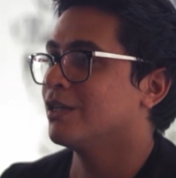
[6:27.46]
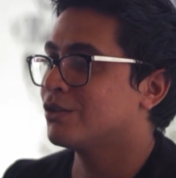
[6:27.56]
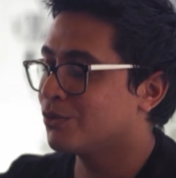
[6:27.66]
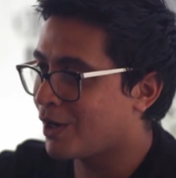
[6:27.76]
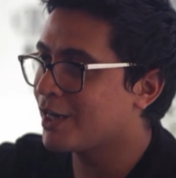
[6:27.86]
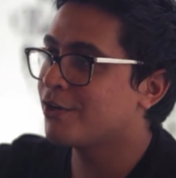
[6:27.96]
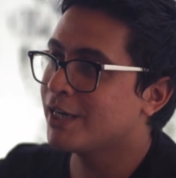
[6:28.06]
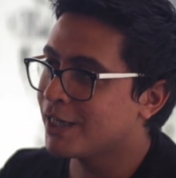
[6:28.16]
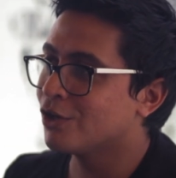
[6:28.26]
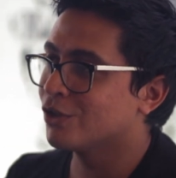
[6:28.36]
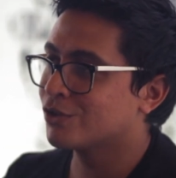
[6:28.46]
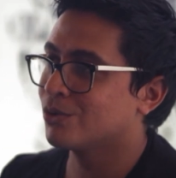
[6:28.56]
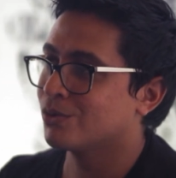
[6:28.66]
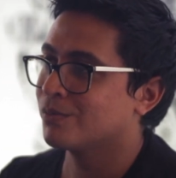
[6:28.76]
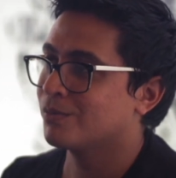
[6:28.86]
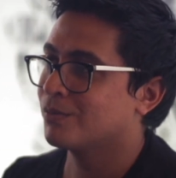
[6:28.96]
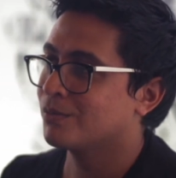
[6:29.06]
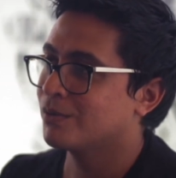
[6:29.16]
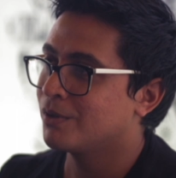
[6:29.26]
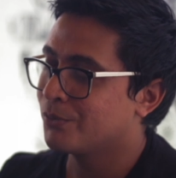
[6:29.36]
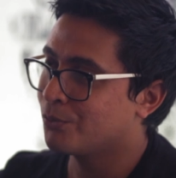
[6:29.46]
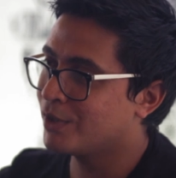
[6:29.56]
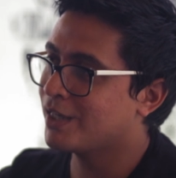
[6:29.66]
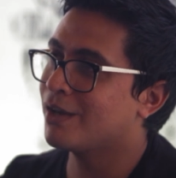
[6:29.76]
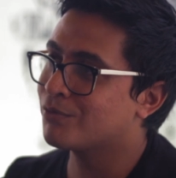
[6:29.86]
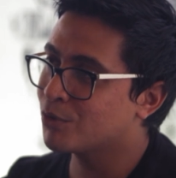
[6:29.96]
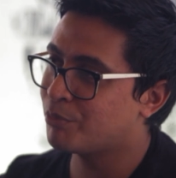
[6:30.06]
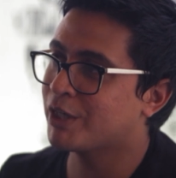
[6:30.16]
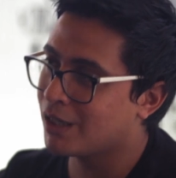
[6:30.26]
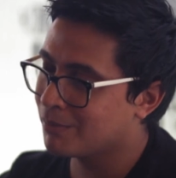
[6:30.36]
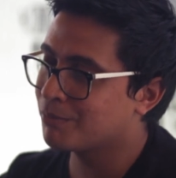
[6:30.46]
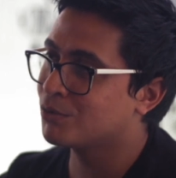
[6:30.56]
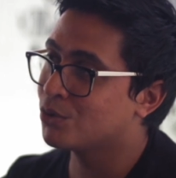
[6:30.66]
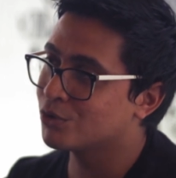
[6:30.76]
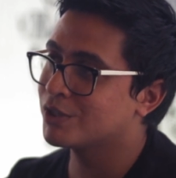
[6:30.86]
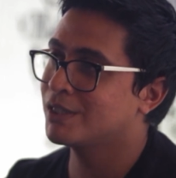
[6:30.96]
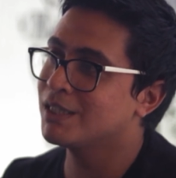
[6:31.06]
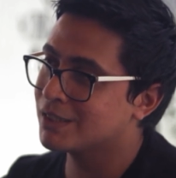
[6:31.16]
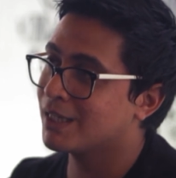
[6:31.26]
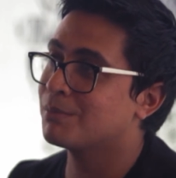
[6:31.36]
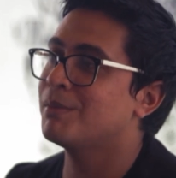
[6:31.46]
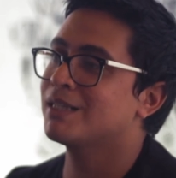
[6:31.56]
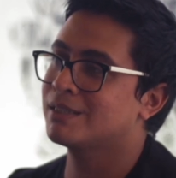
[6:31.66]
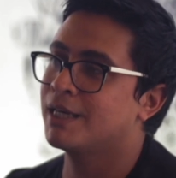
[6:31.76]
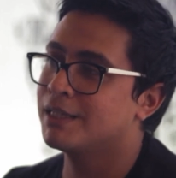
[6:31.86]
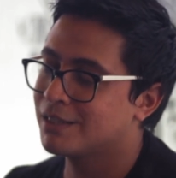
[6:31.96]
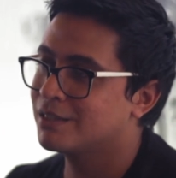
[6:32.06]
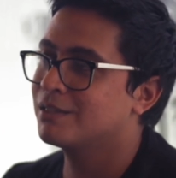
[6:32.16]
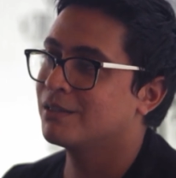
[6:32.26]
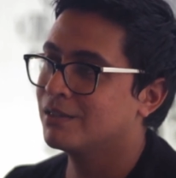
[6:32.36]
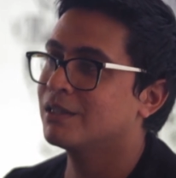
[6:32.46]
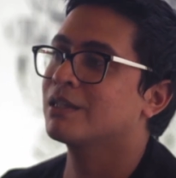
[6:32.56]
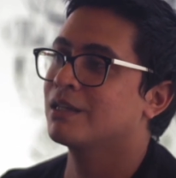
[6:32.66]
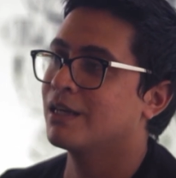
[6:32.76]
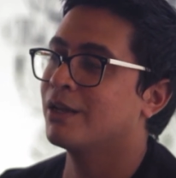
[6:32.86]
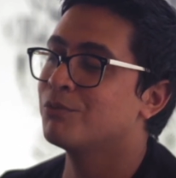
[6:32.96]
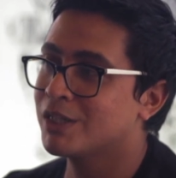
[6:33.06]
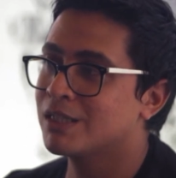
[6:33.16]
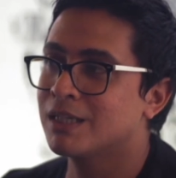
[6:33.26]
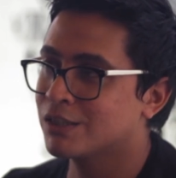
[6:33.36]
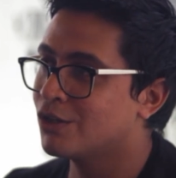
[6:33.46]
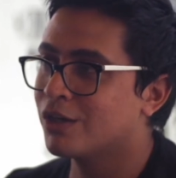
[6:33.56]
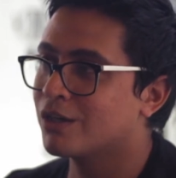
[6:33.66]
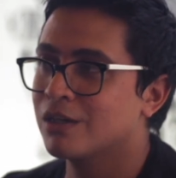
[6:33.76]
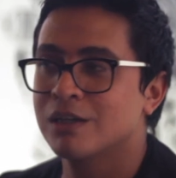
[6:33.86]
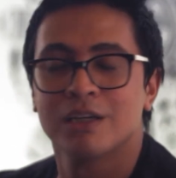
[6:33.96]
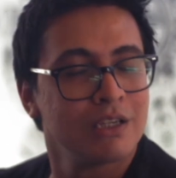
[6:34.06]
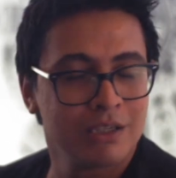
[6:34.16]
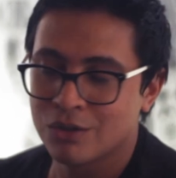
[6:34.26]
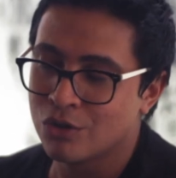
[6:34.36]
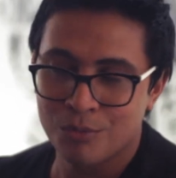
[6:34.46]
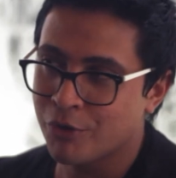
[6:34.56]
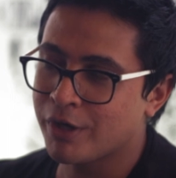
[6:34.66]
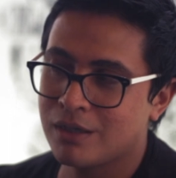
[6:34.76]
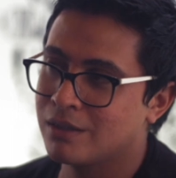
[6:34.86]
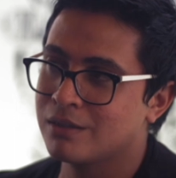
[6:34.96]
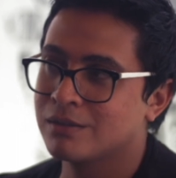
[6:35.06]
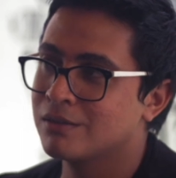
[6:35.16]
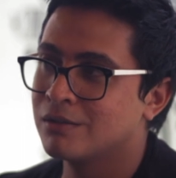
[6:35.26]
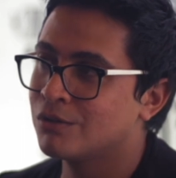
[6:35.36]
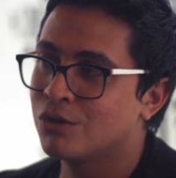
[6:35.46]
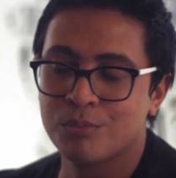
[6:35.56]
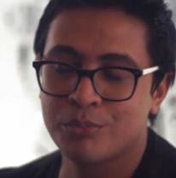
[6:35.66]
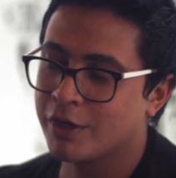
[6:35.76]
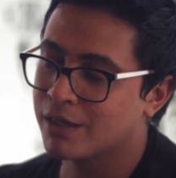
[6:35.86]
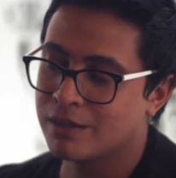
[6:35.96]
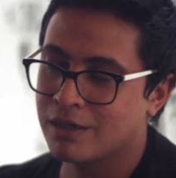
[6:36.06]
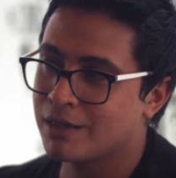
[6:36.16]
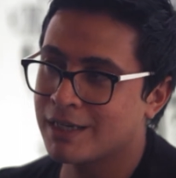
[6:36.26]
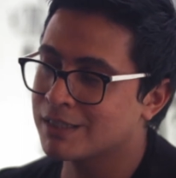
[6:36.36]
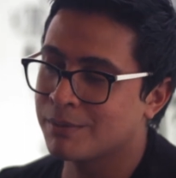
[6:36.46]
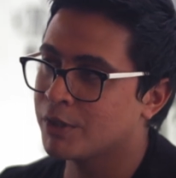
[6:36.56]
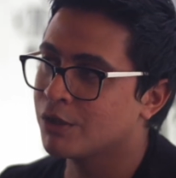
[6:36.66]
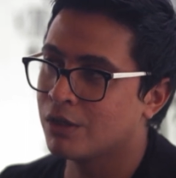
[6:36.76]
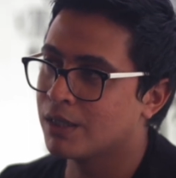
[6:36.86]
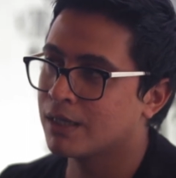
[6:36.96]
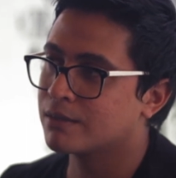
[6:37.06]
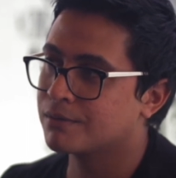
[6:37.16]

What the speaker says: So while reading also, we have to pick up those things that make sense. And which does not, no point accepting all that.